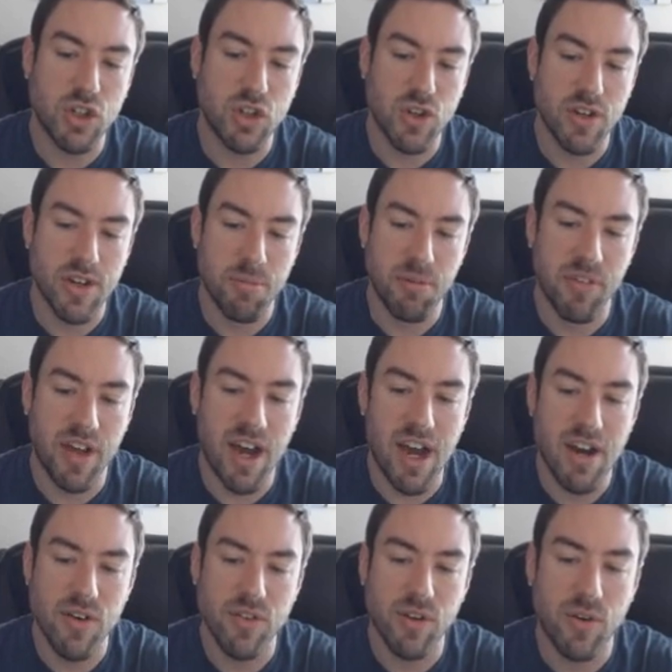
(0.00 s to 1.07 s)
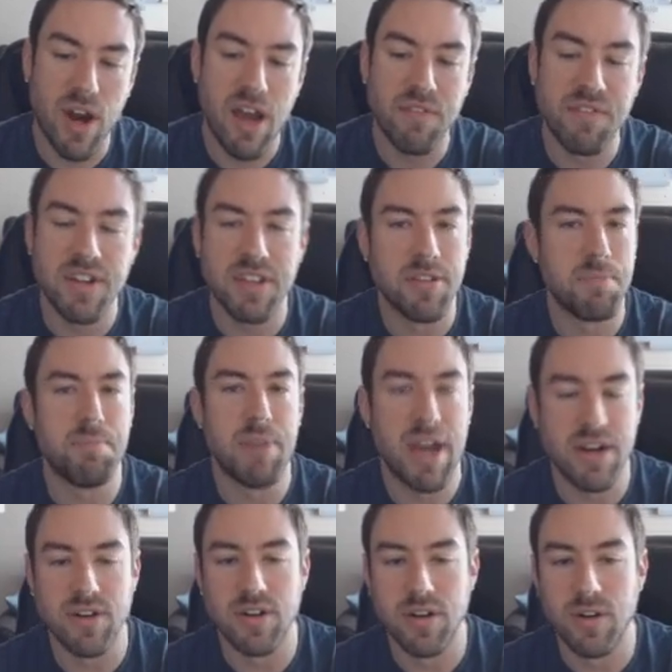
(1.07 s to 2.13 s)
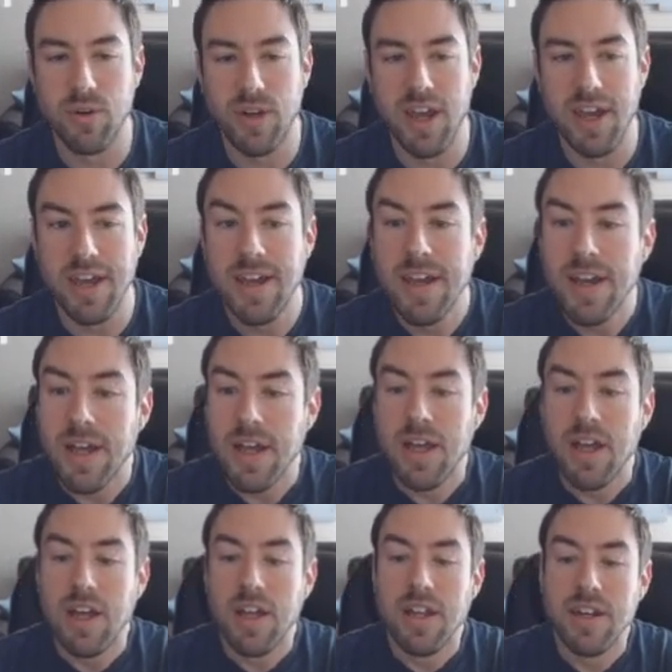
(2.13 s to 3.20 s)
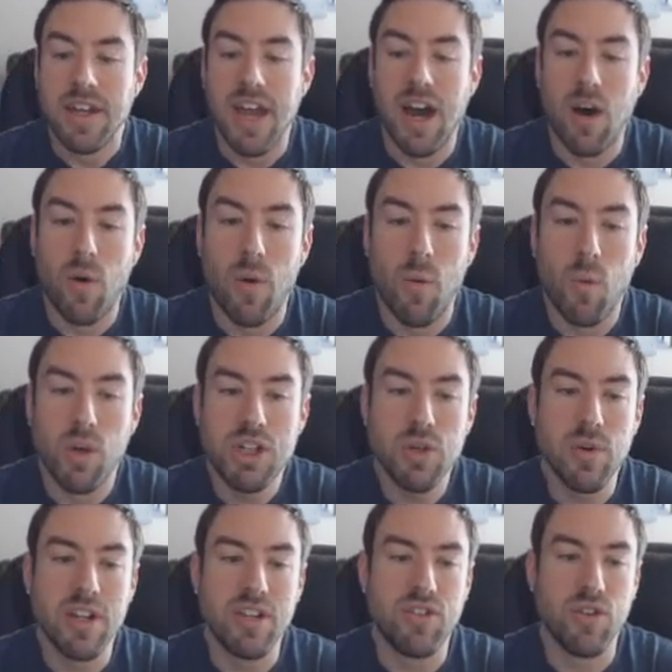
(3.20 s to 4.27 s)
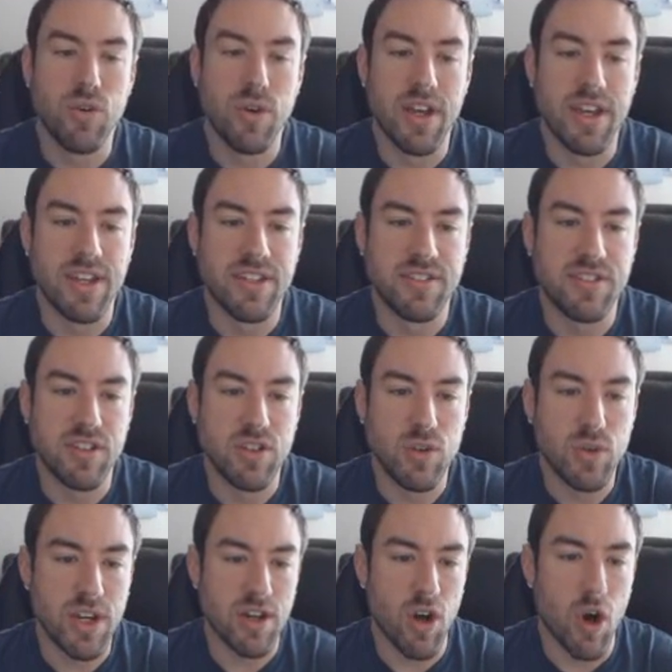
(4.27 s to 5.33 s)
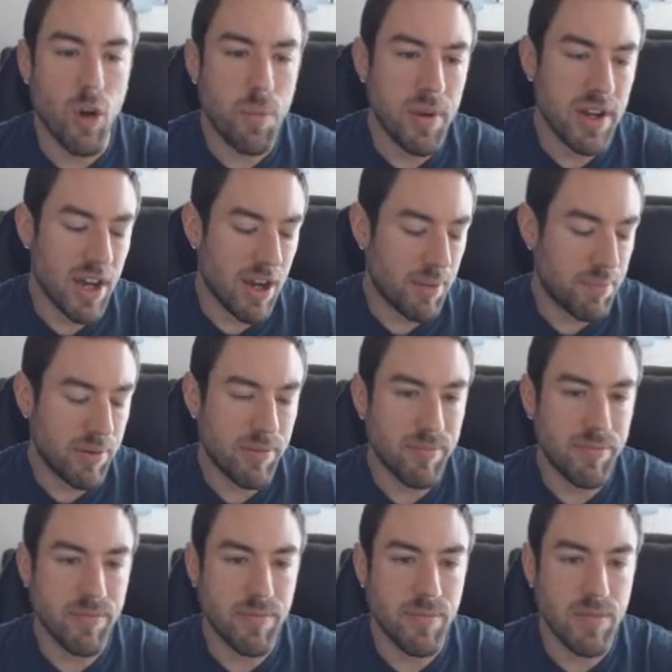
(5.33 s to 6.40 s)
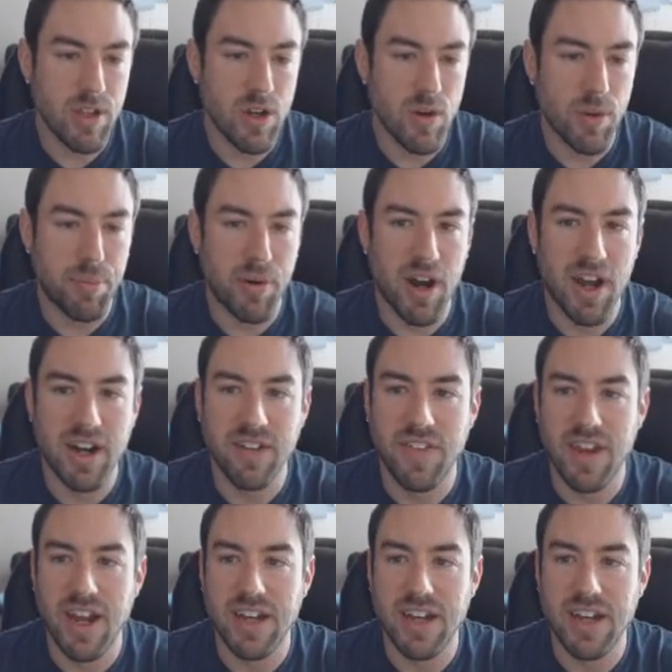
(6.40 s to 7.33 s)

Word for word: a good number. The higher the gravity, the better. Okay. Now, what you want to do is you can open up, you know, a product that